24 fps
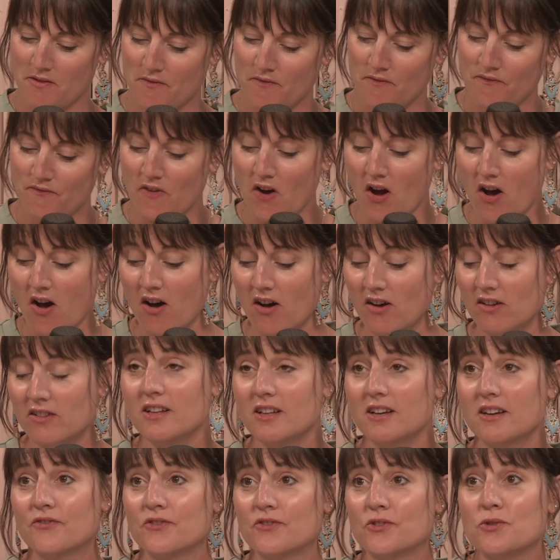fall
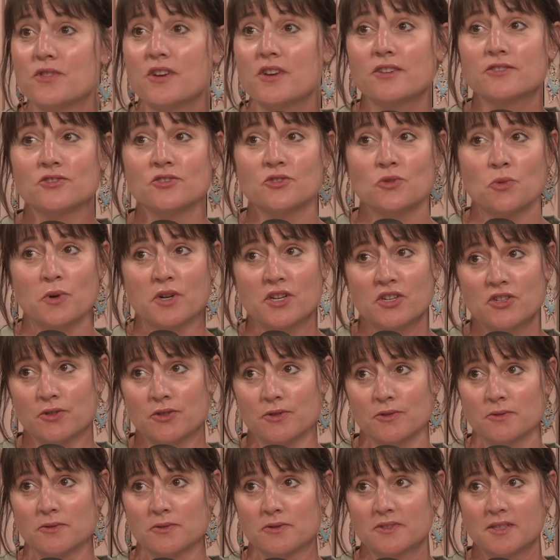of 2022,
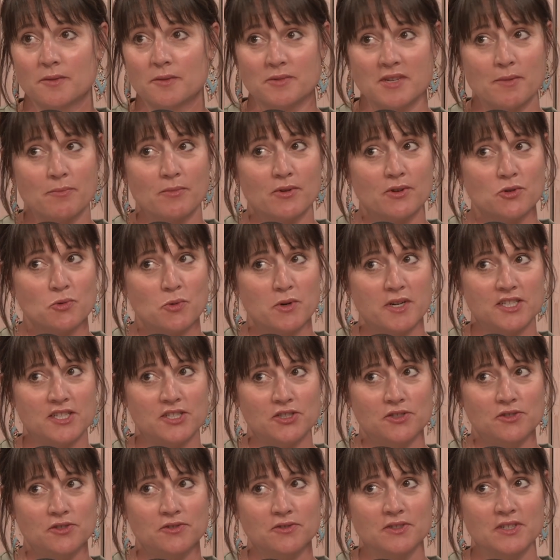September 22,
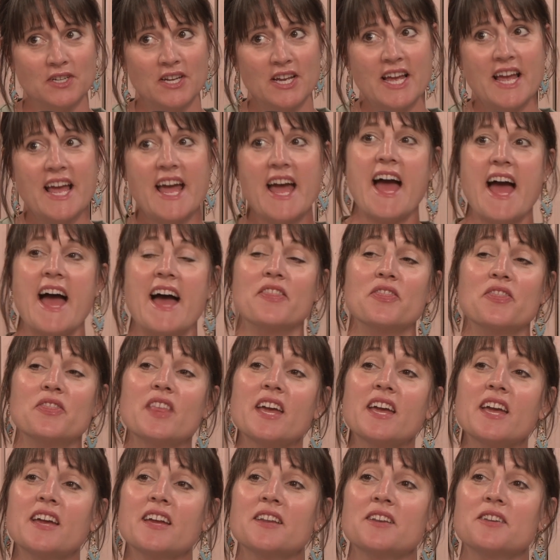yep. And
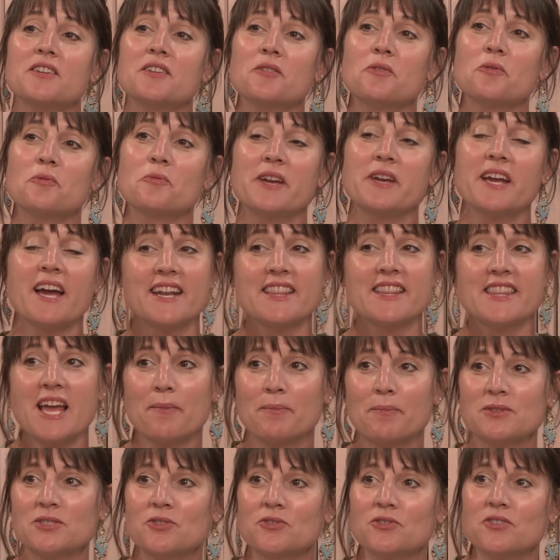then we had the
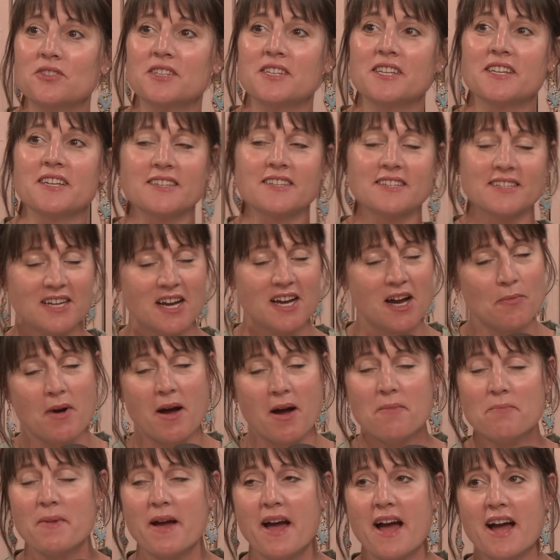opportunity to come
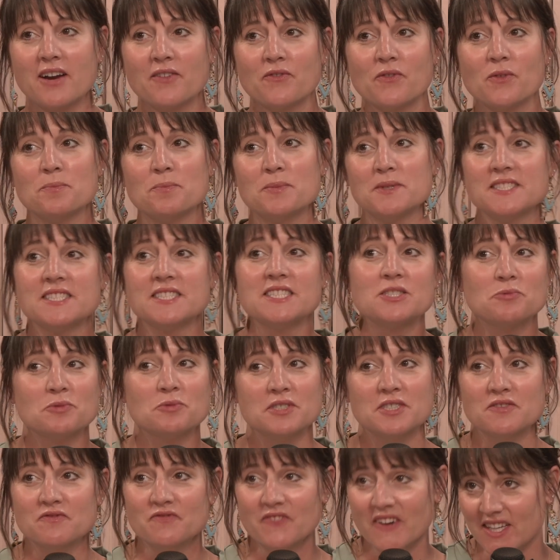on back for Business
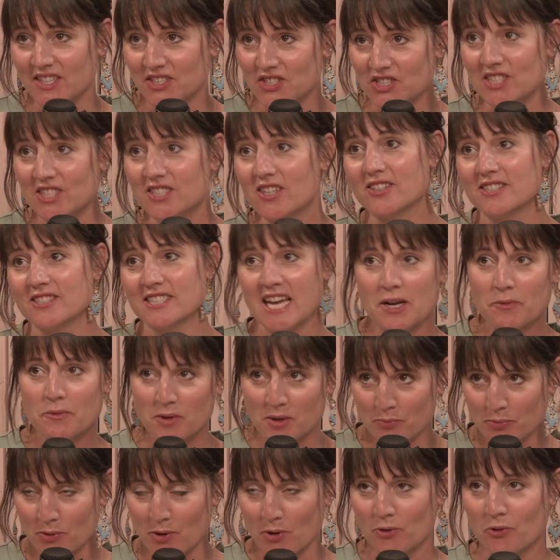Reinvention, our 10
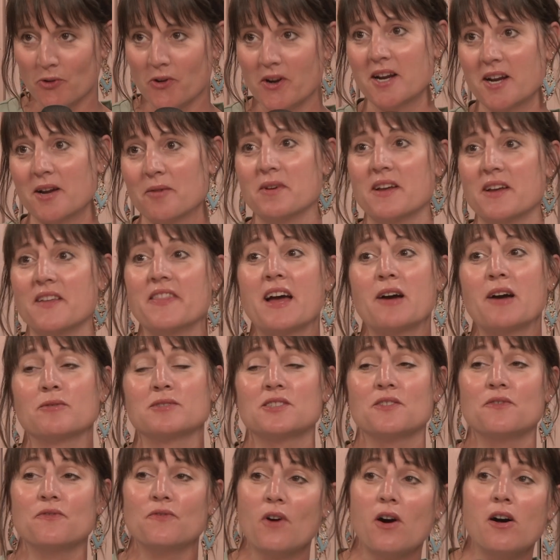week program, and that was
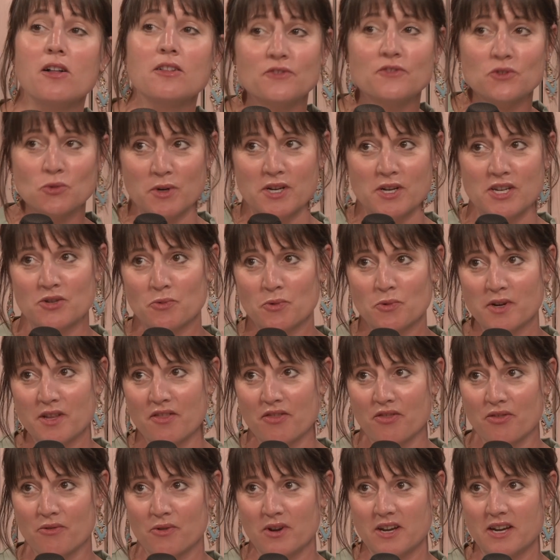the fall of
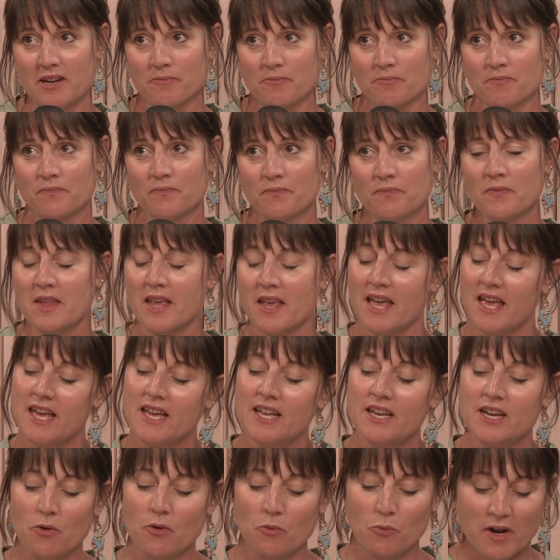2023. Yep.
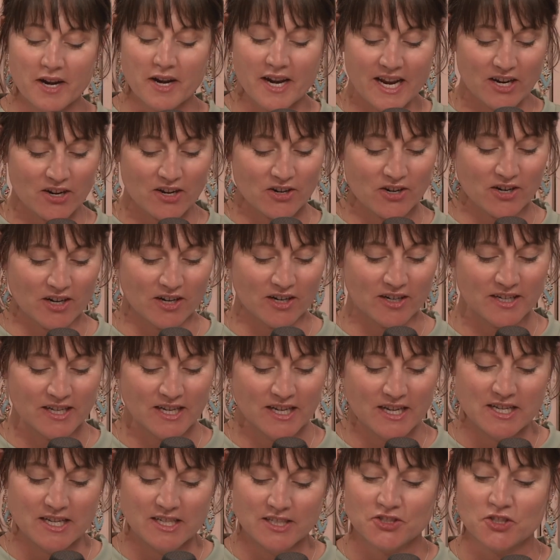Now, what I heard,
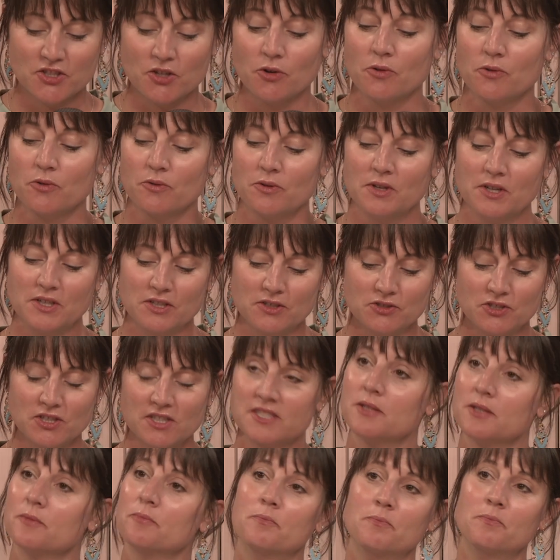so
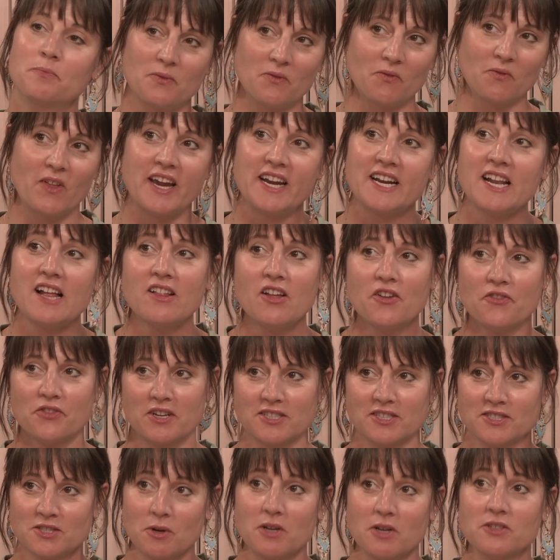just to lay it all out there,
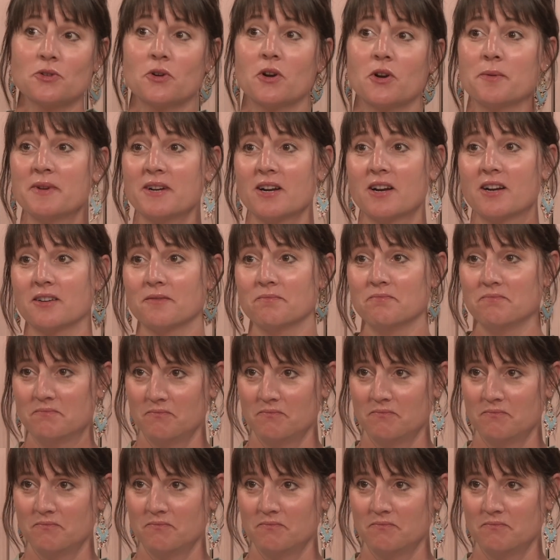so, so I mean, our